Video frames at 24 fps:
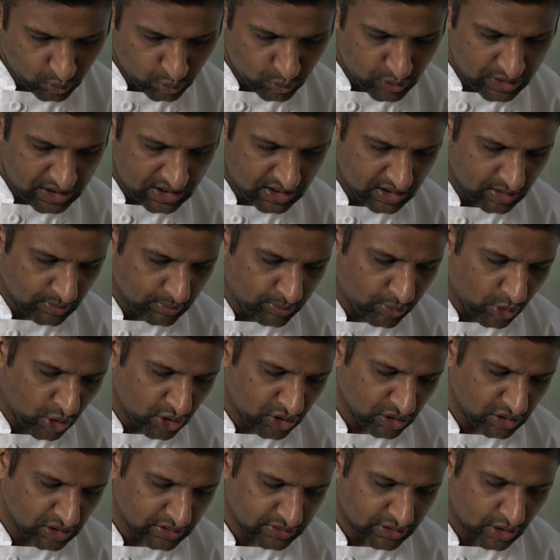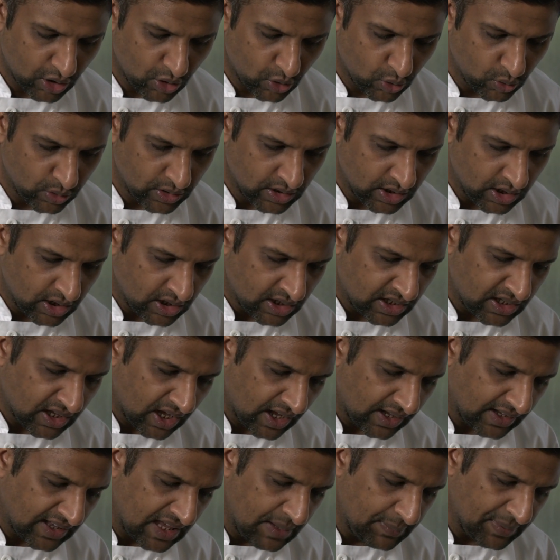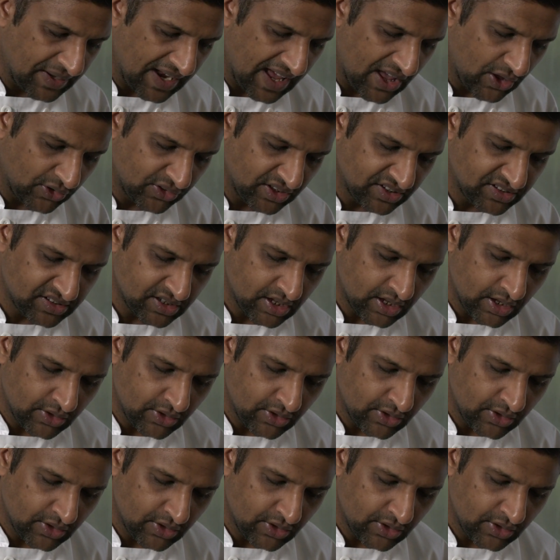we boil and keep an eye on this